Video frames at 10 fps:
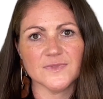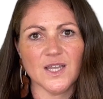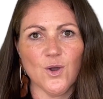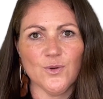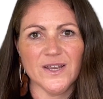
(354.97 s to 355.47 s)

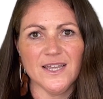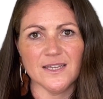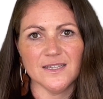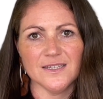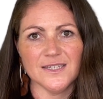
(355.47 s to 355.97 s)
All right,
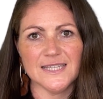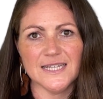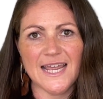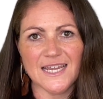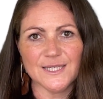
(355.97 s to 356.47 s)
the
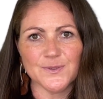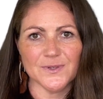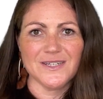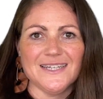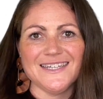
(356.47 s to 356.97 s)
next
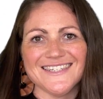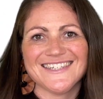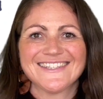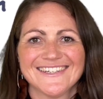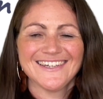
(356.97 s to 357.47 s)
one
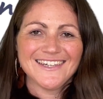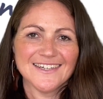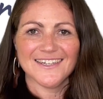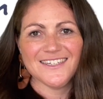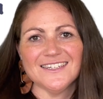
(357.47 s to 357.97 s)
is
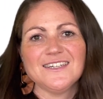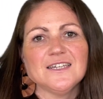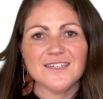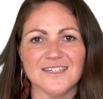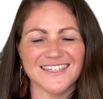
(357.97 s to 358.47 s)

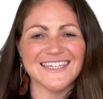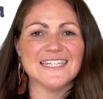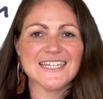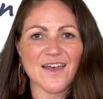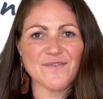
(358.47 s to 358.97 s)

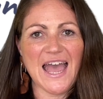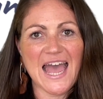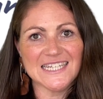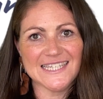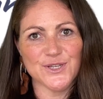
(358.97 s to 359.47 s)
to have
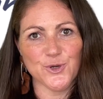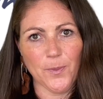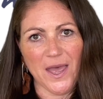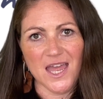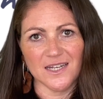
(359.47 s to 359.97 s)
ants in your
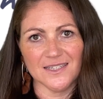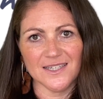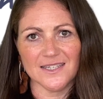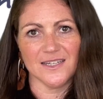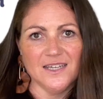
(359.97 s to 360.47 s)
pants.